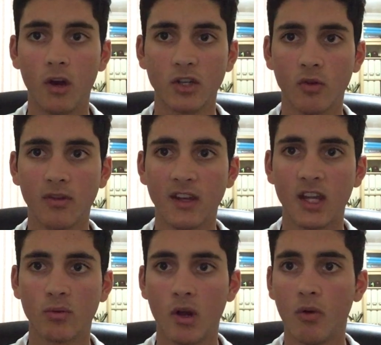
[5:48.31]
I don't think
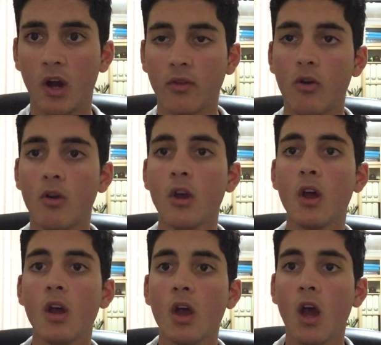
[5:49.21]
NRL
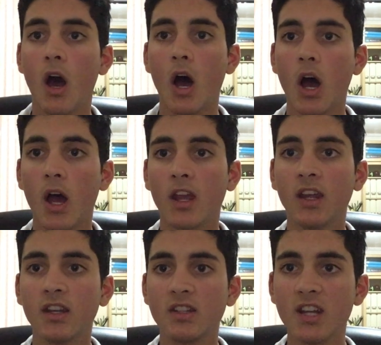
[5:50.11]
either.
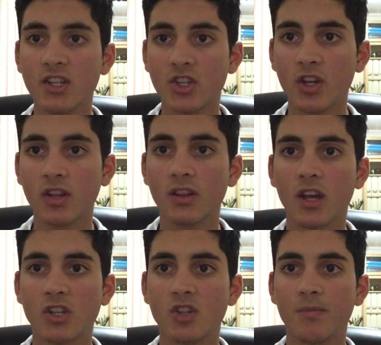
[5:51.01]
In addition,
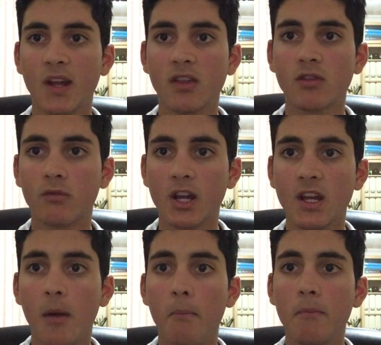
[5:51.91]
there should be
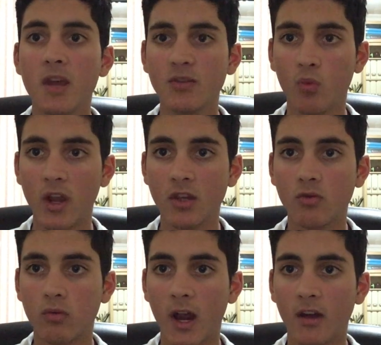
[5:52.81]
three midweek
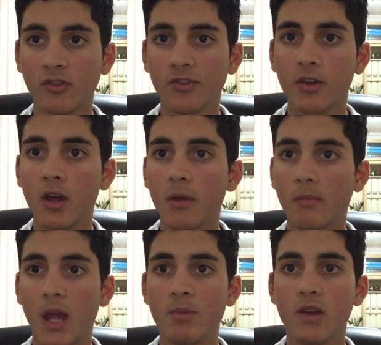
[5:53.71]
rounds,
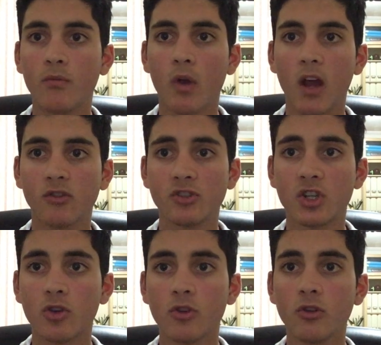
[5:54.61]
maybe in round
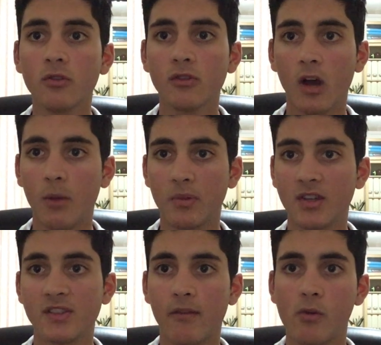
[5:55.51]
two,
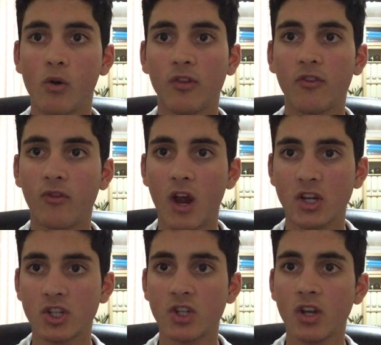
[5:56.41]
because everyone's
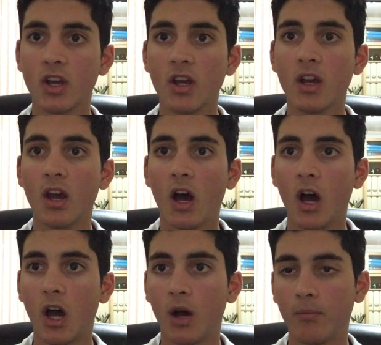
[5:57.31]
fresh.
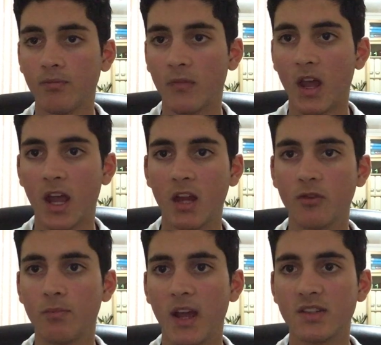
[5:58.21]

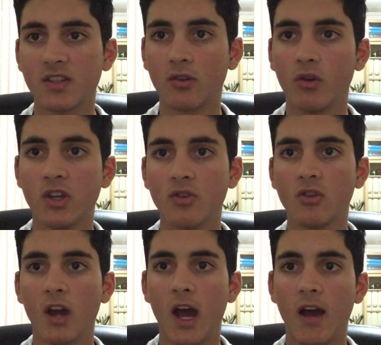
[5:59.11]
And basically, you
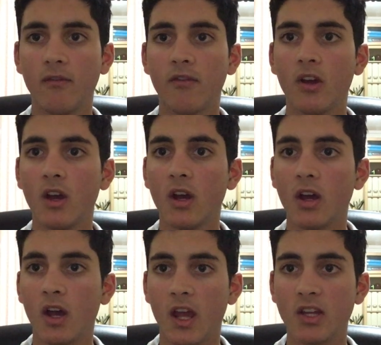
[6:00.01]
could have
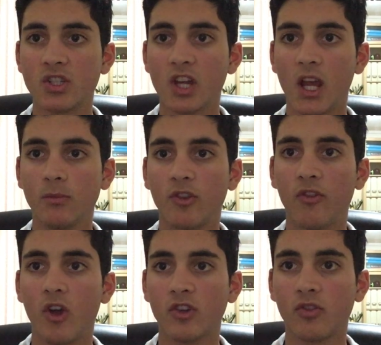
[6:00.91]
each team's
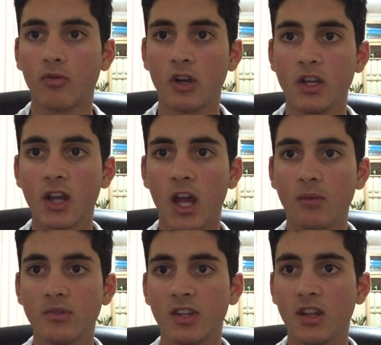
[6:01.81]
first three
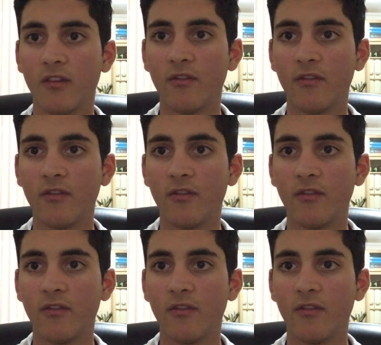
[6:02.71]
games in the